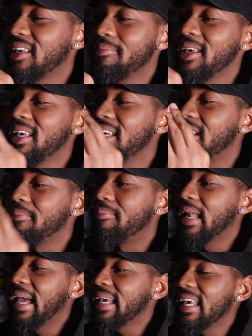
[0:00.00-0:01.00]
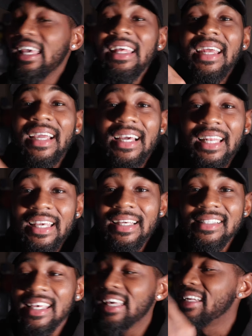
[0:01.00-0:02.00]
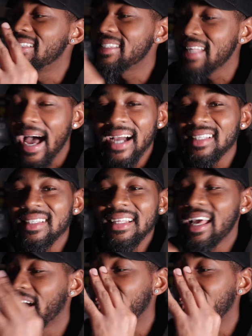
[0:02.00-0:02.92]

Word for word: give me a heated blanket, heated cleats, heated socks,